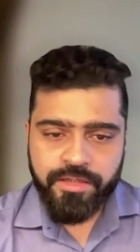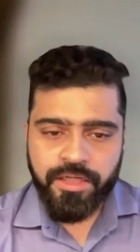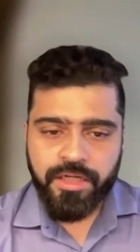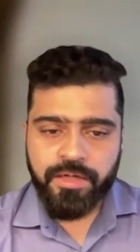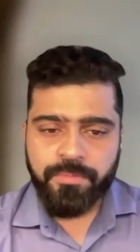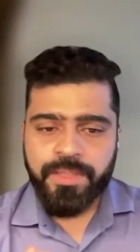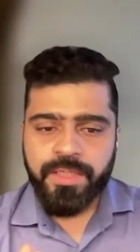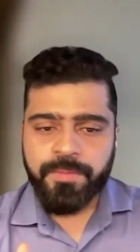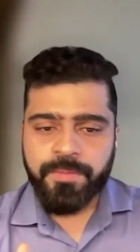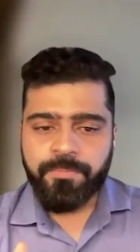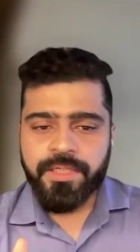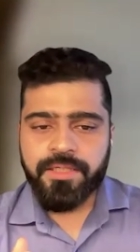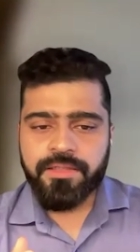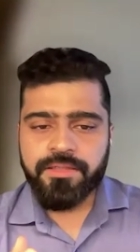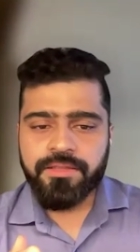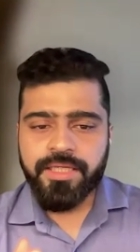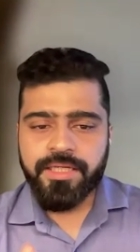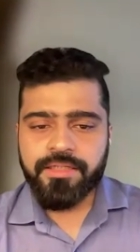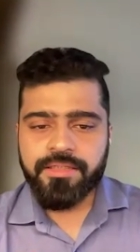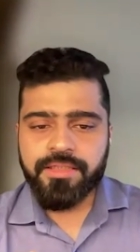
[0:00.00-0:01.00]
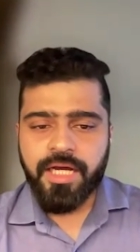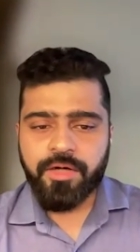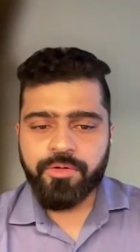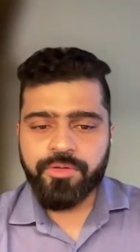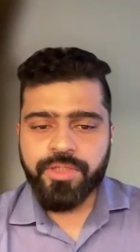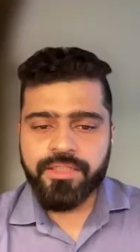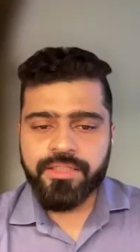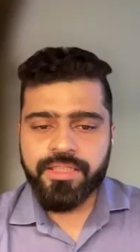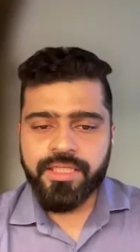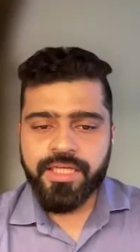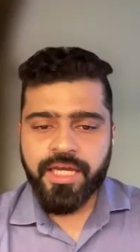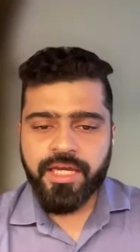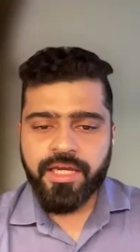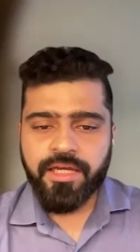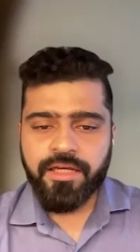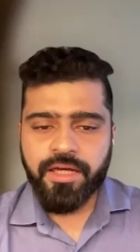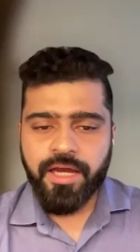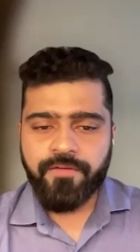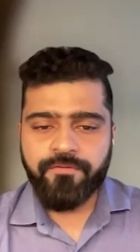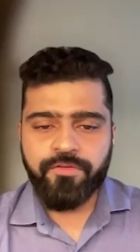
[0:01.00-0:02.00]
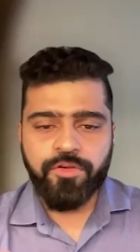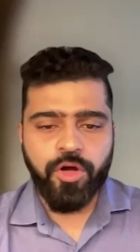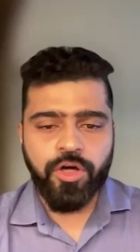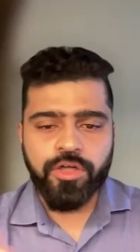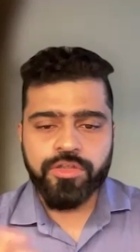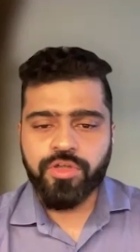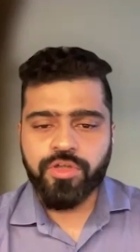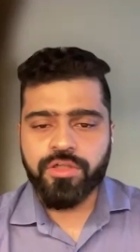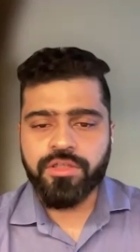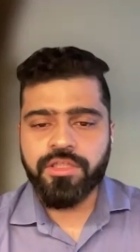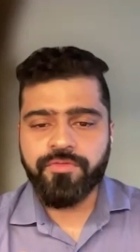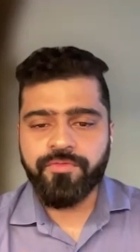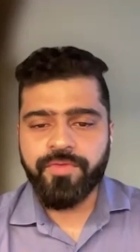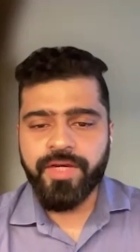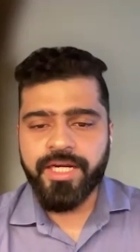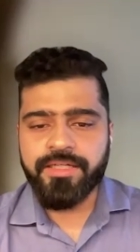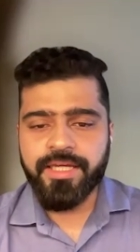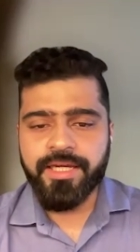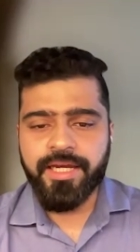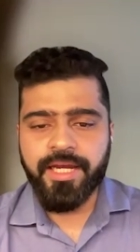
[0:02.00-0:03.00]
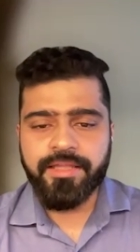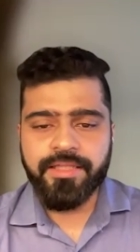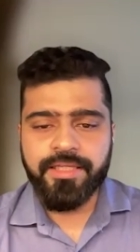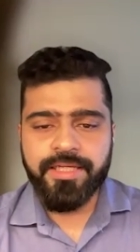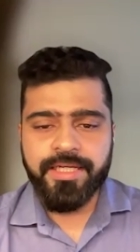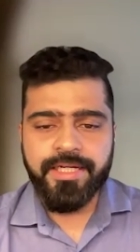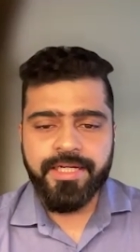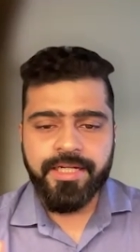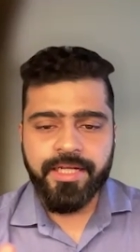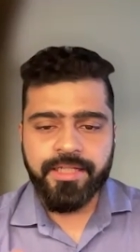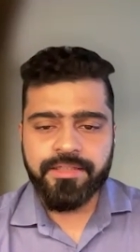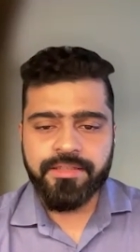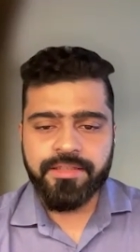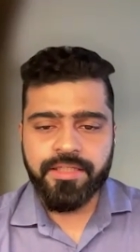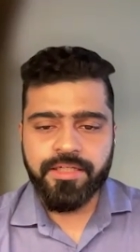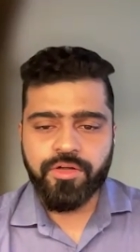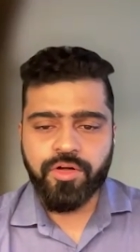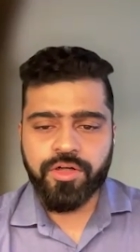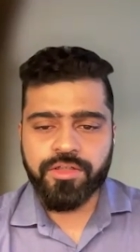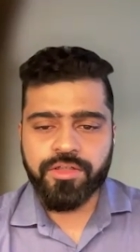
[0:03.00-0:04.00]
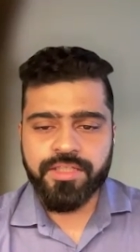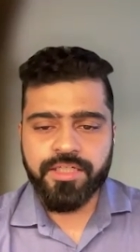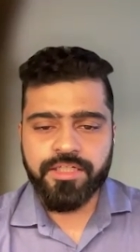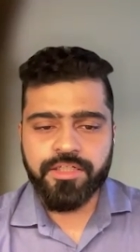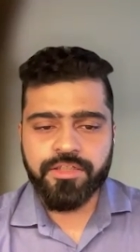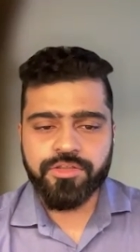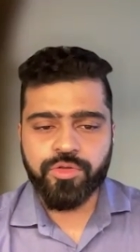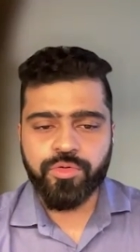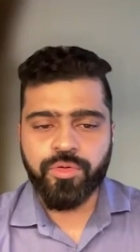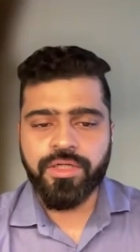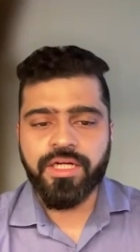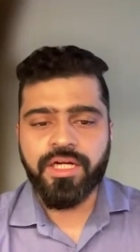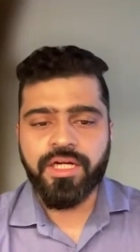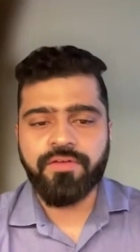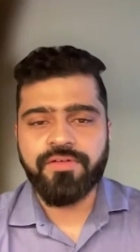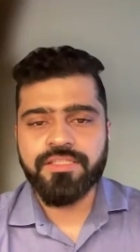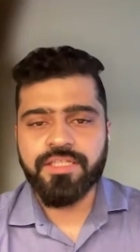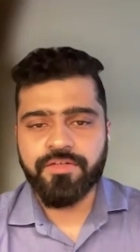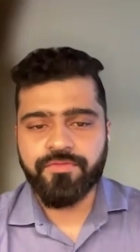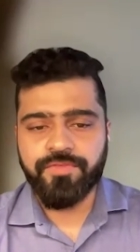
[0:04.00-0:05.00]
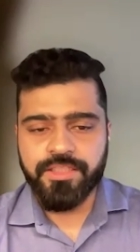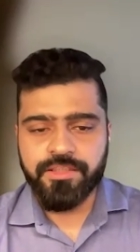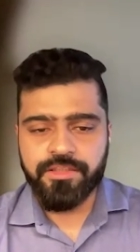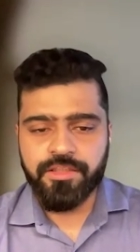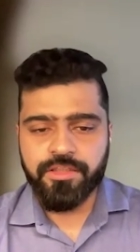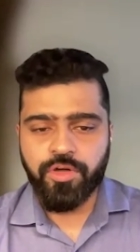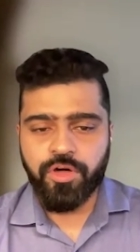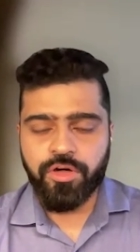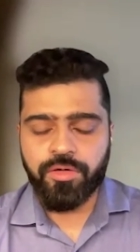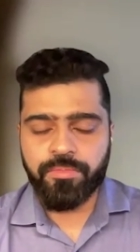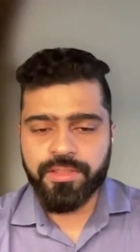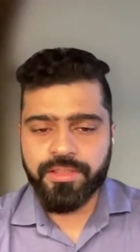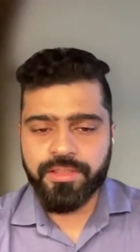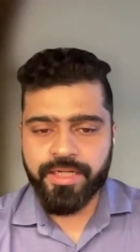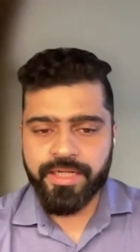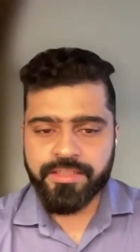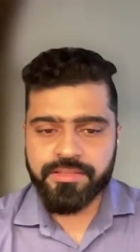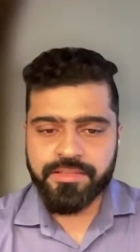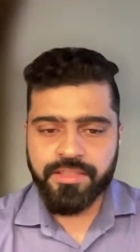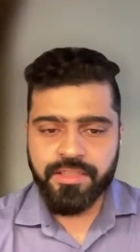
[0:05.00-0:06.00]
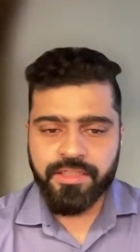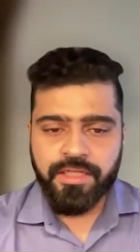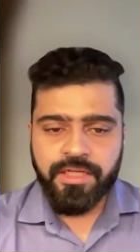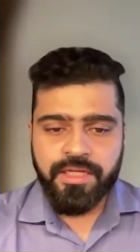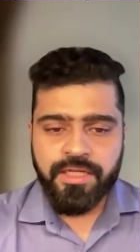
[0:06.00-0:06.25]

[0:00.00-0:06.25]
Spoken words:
Here, people think now that they have lost all the weight, they can eat anything because their sugar levels are within the normal range.